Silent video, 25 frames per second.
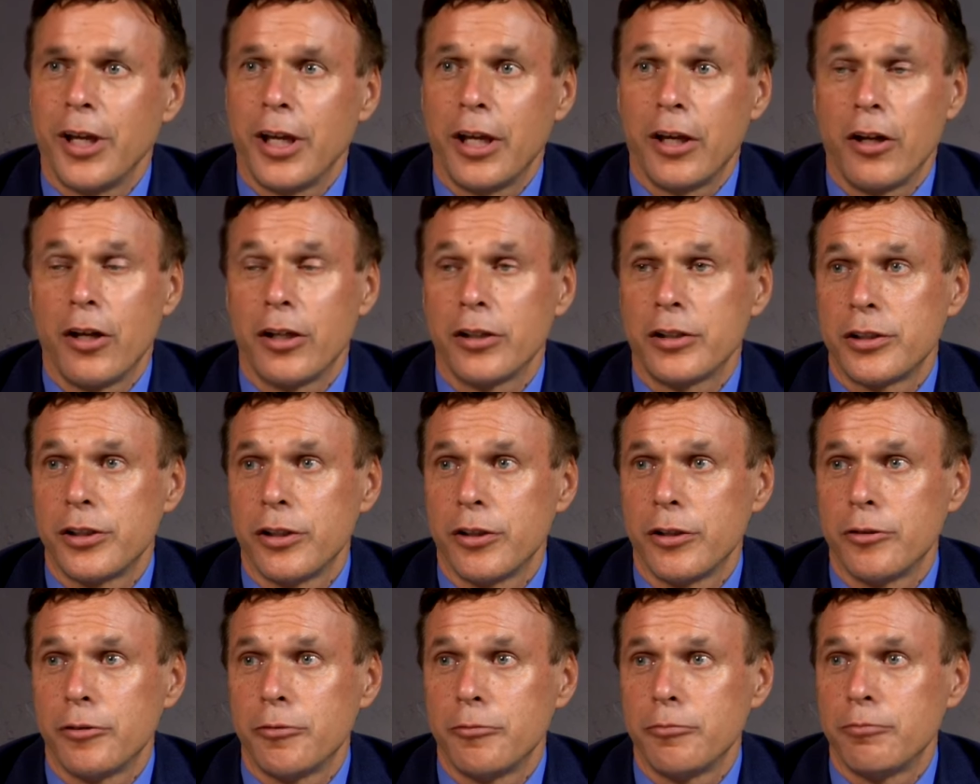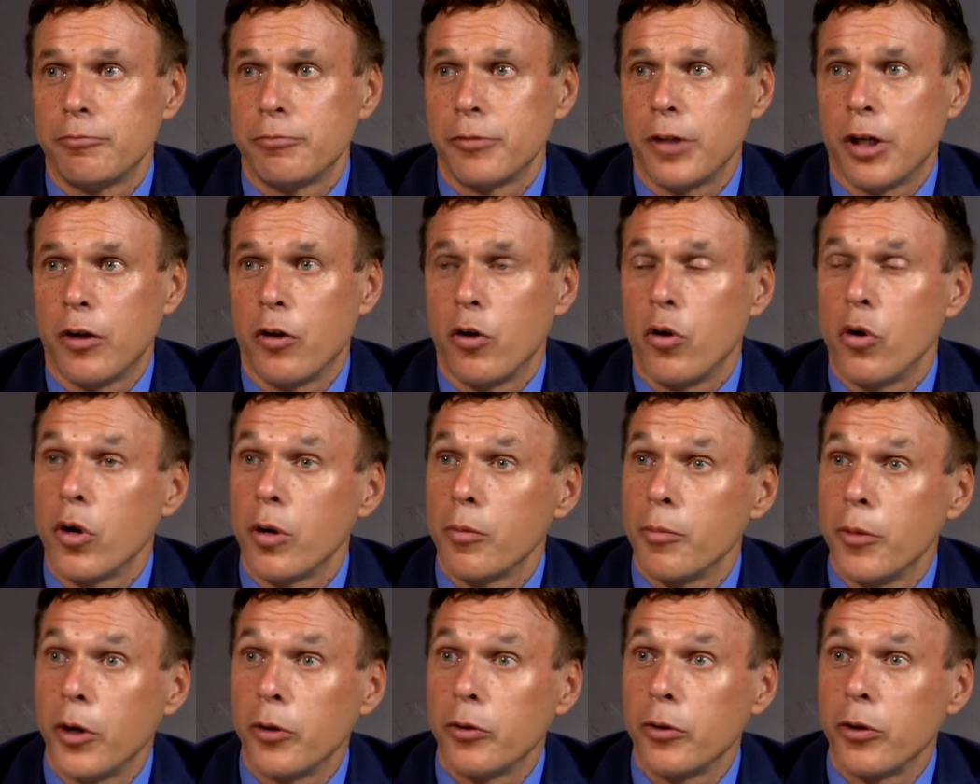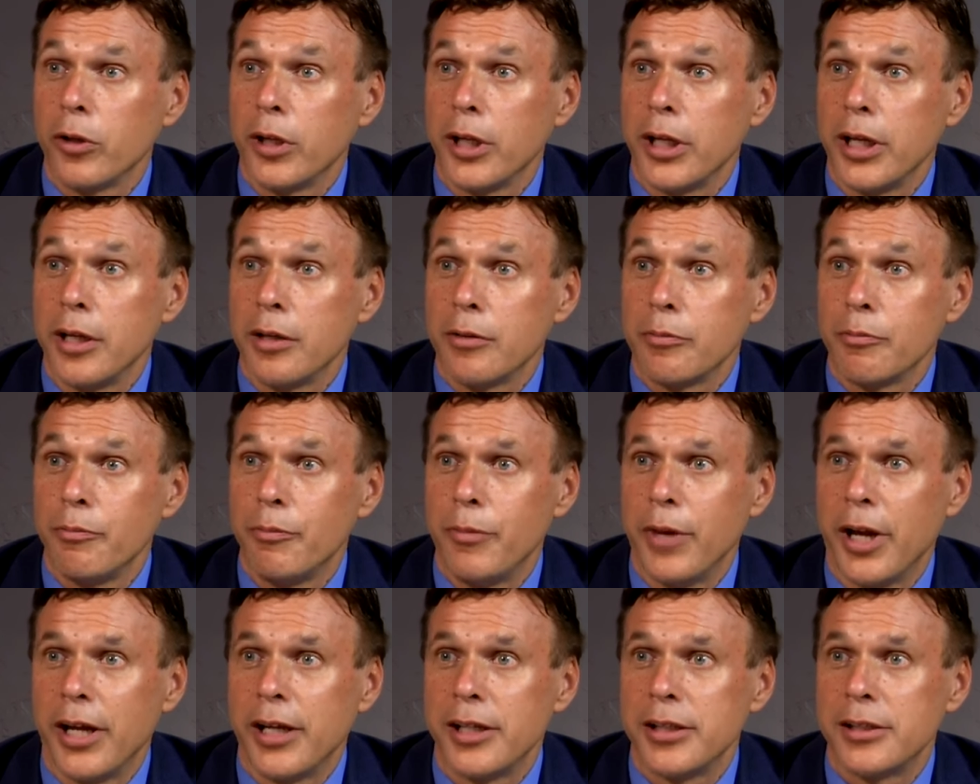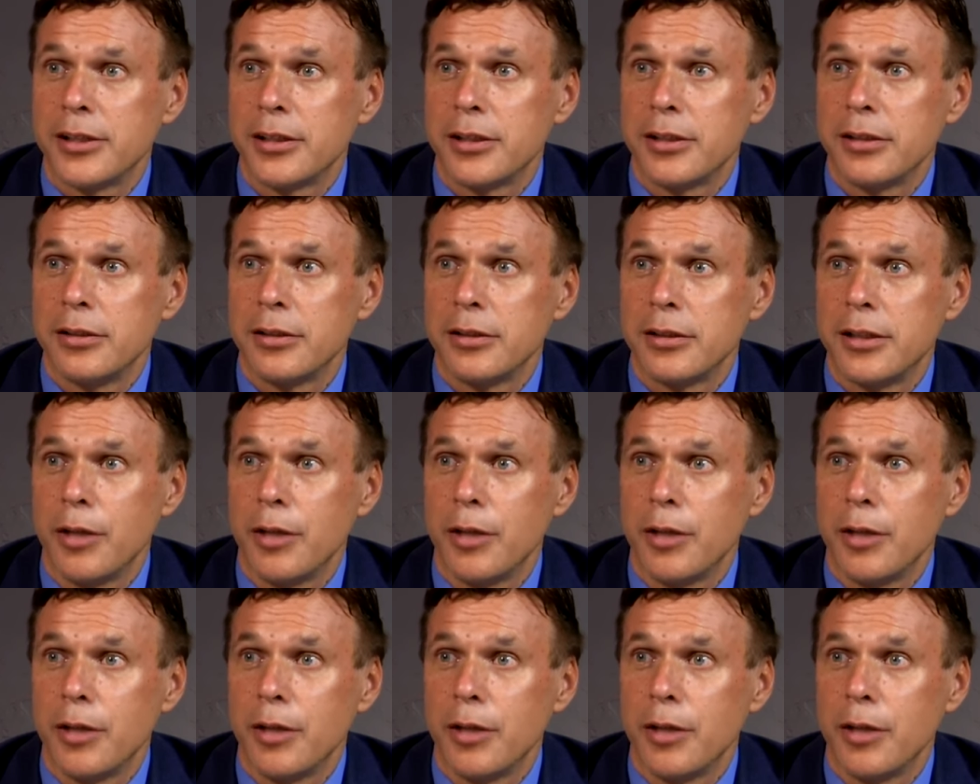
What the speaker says: also hormonally based